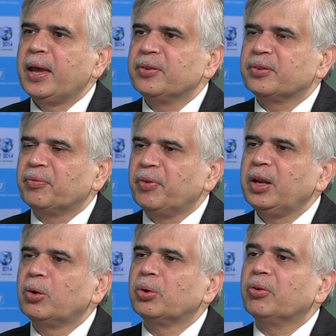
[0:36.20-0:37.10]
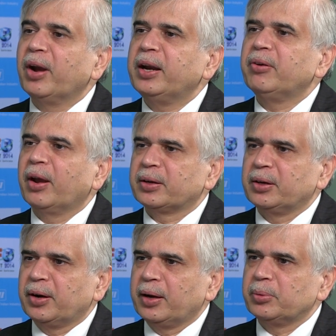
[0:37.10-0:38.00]
is a very good
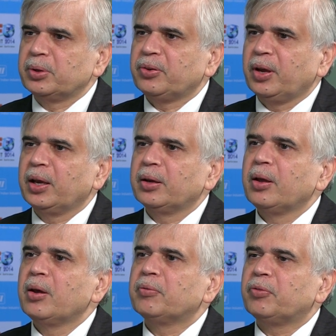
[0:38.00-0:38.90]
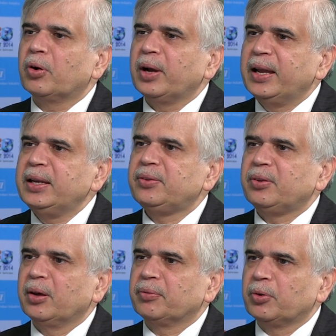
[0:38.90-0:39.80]
redirector, I would say, for any
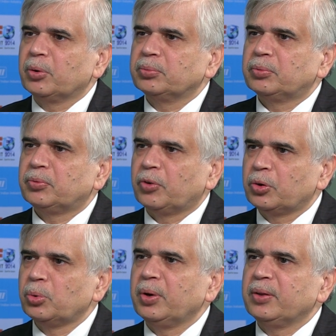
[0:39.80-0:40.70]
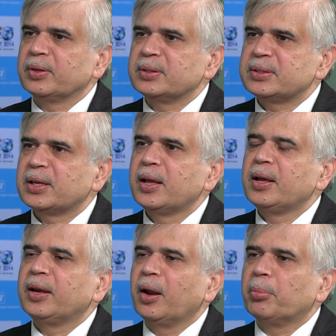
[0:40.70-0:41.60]
CFO for two reasons.
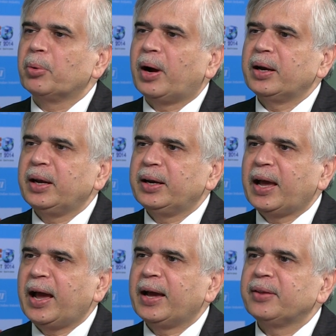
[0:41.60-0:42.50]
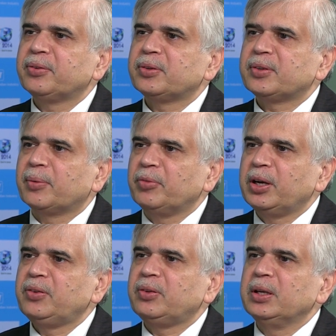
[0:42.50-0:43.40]
Number one, it has some
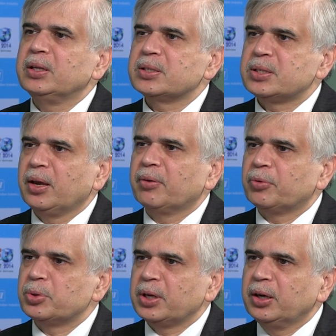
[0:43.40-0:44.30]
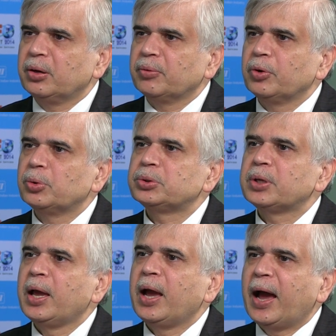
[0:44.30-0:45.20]
very senior CFOs' interviews
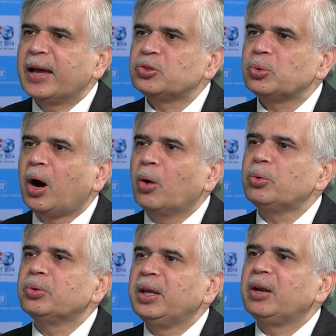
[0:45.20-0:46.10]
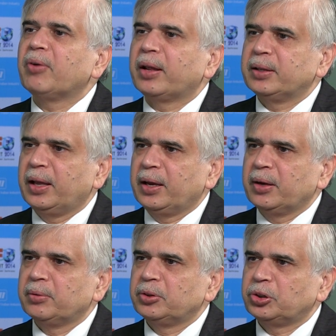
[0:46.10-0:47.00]
as to how do they run their
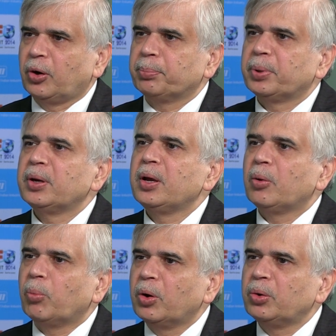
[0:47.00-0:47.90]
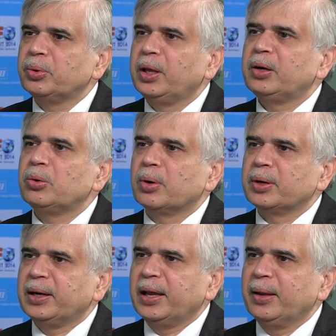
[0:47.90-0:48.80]
shop. What do they do on
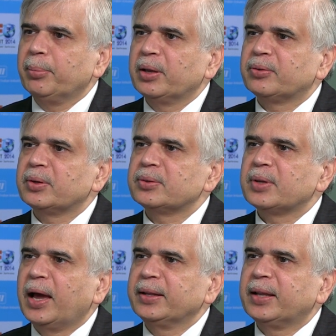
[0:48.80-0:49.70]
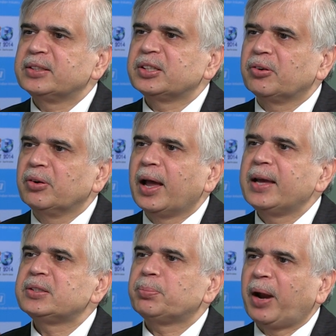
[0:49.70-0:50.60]
a daily basis? And that's a
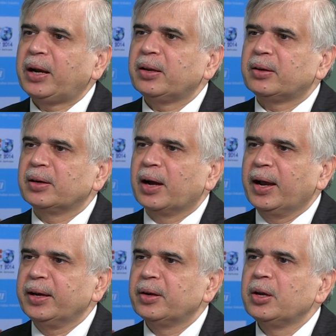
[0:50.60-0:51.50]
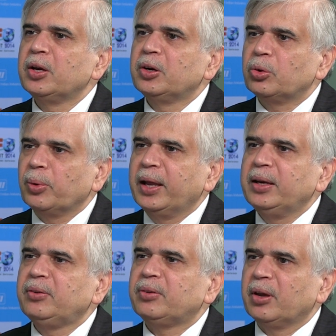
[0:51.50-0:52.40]
nice practical guide to
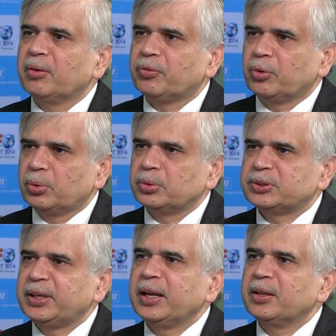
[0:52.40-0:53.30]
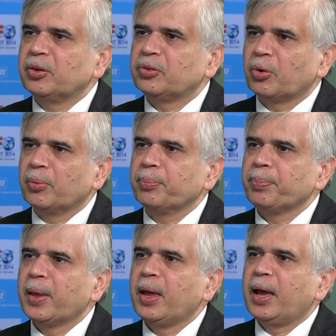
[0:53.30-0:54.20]
any CFO sitting in this room.
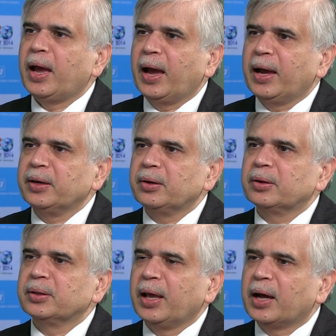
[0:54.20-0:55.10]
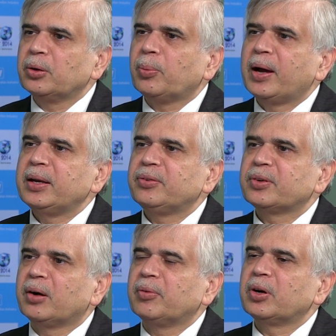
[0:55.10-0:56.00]
And the other one, it's
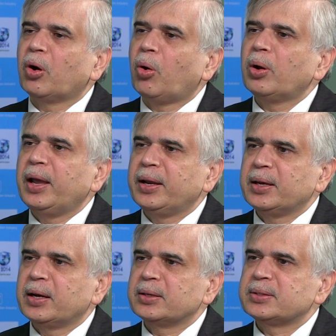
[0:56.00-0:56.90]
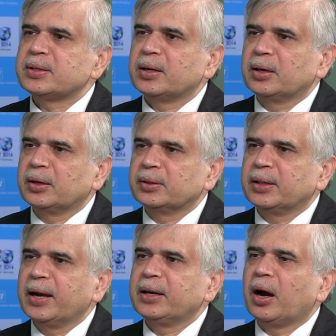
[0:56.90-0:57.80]
covered all areas
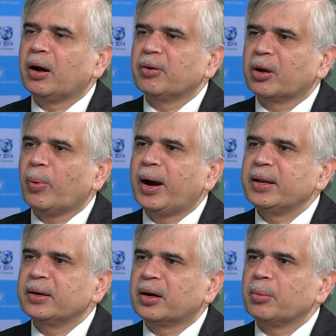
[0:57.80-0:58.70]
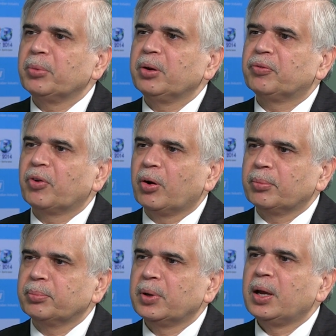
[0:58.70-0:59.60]
that are required in a company,
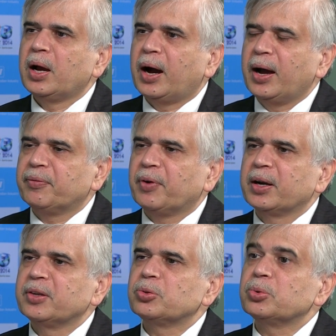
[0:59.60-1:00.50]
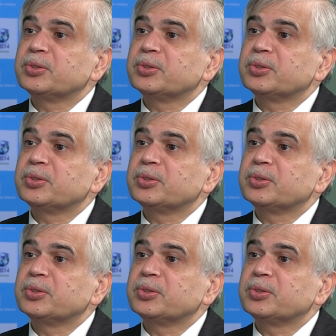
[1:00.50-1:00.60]
from IFRS to